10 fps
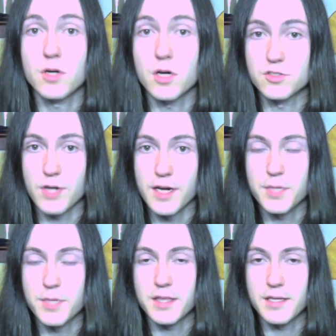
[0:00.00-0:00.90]
I'll try to
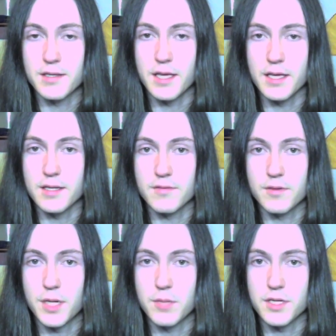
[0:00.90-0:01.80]
make that date
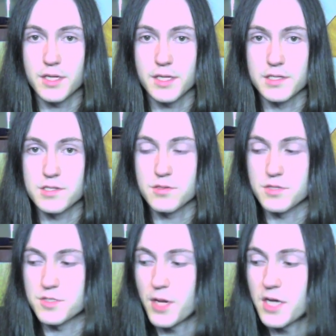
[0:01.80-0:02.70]
public as
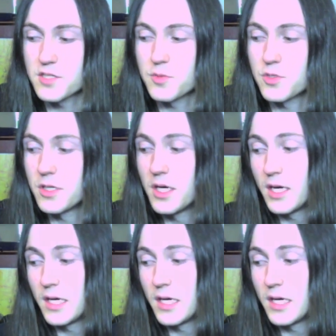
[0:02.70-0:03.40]
soon as possible.